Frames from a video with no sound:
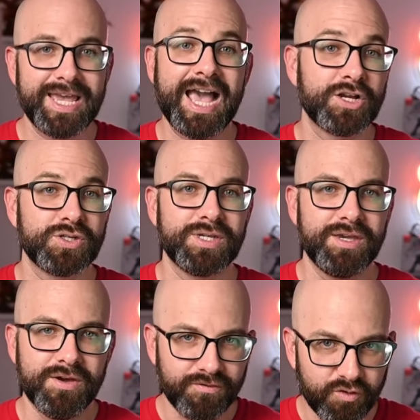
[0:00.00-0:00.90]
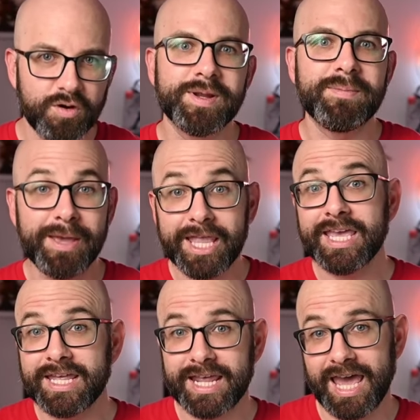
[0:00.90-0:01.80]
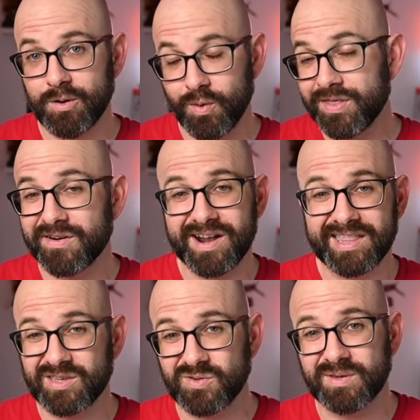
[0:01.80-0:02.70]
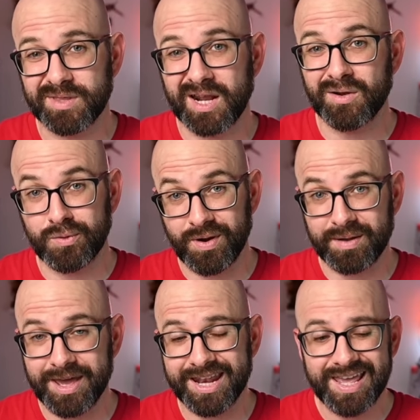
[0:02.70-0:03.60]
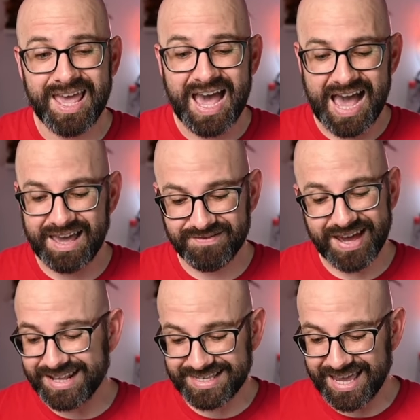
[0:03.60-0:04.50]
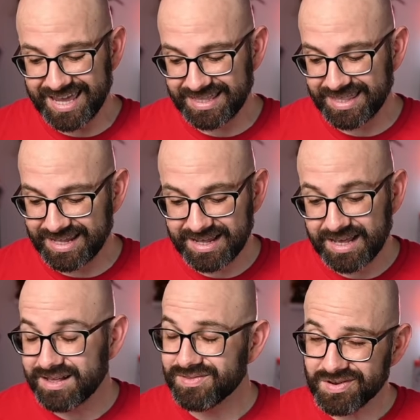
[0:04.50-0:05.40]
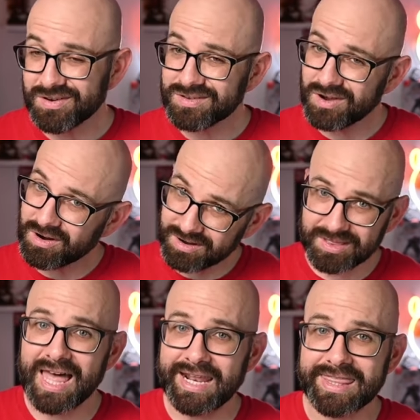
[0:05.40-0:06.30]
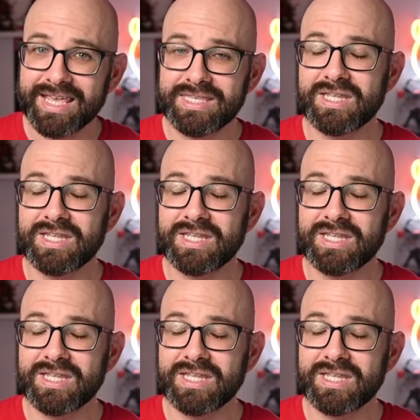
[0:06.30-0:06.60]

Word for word: to actually form an opinion and whether or not this was something I would recommend, I've got to say that there are a lot of things